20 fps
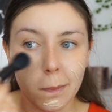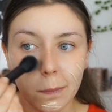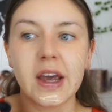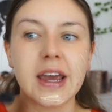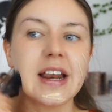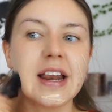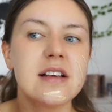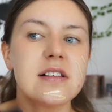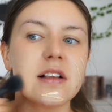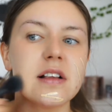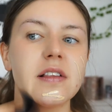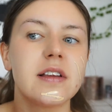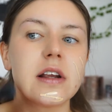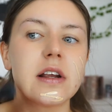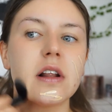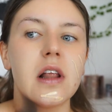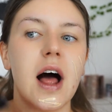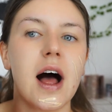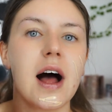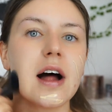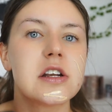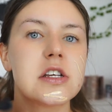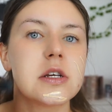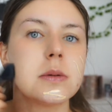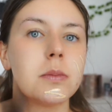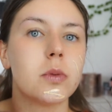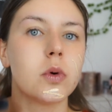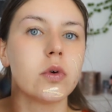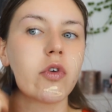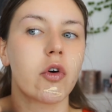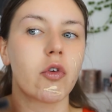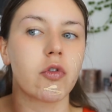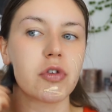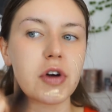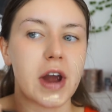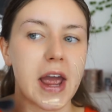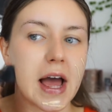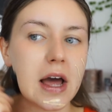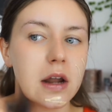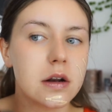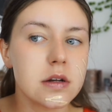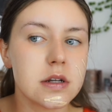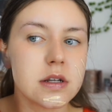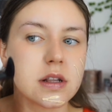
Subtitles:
It is a little hard to move around,